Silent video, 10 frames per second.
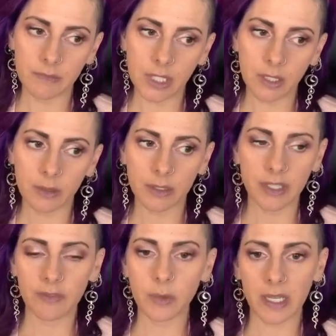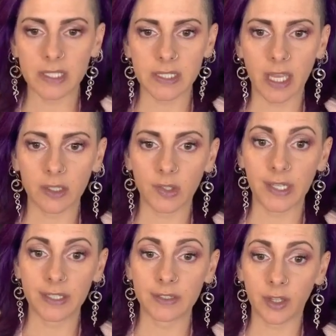you know, give you ideas how to
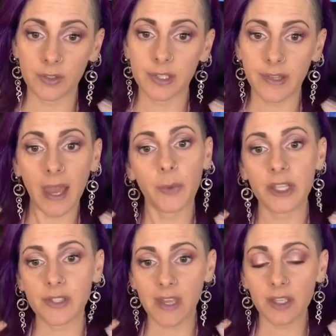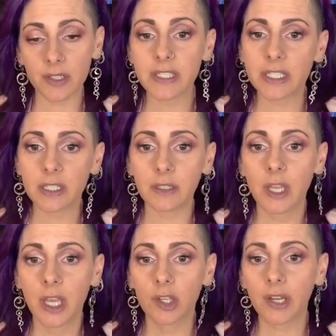create an altar that way so that you can
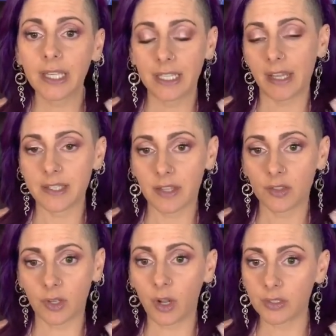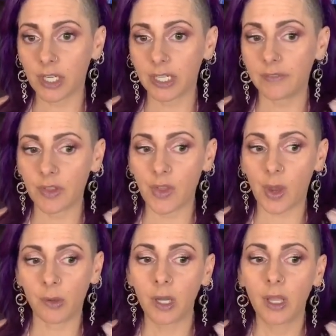still create an ancestral altar, even
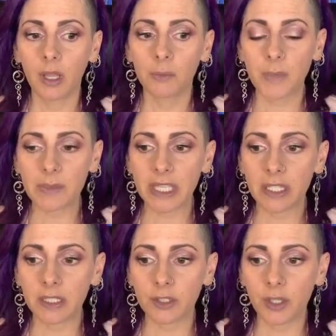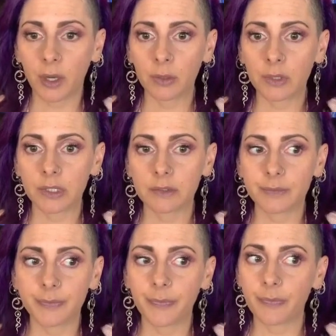though maybe, you know,
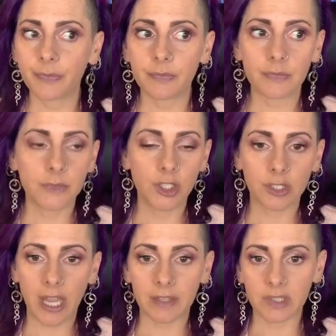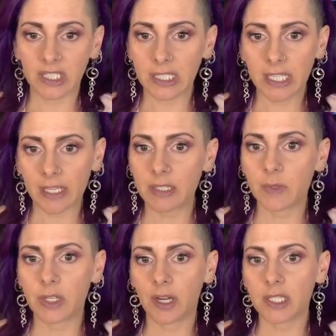you're not really connected
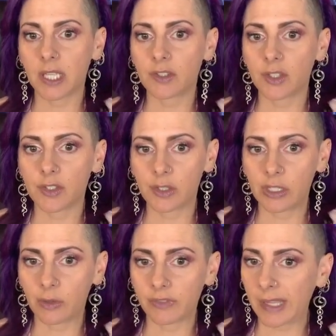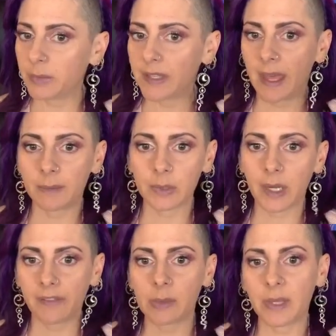with your ancestors or you don't vibe with them or
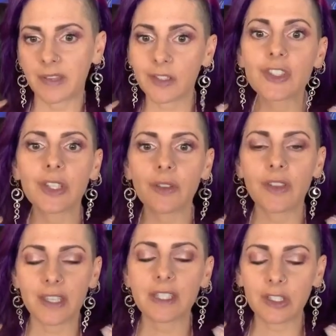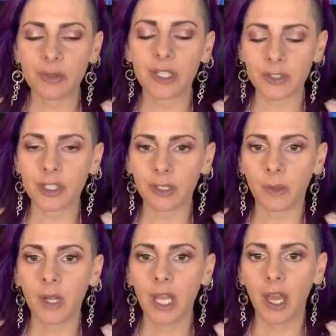whatever, but there's still things that you can
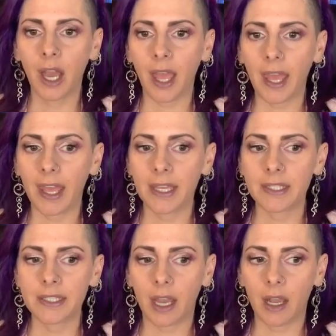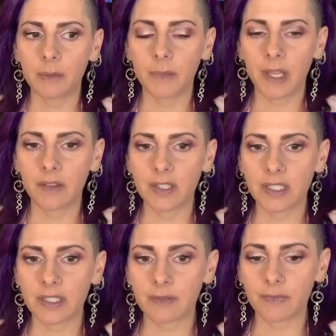do. And um,
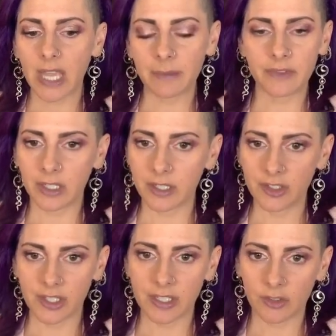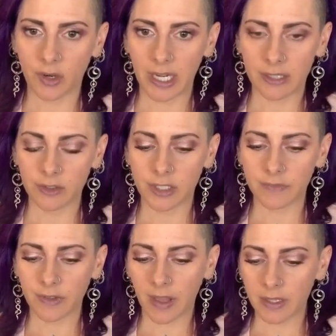this time of year is just such great
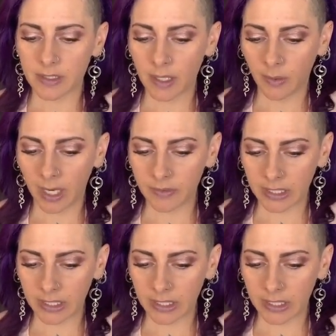energy for that. So I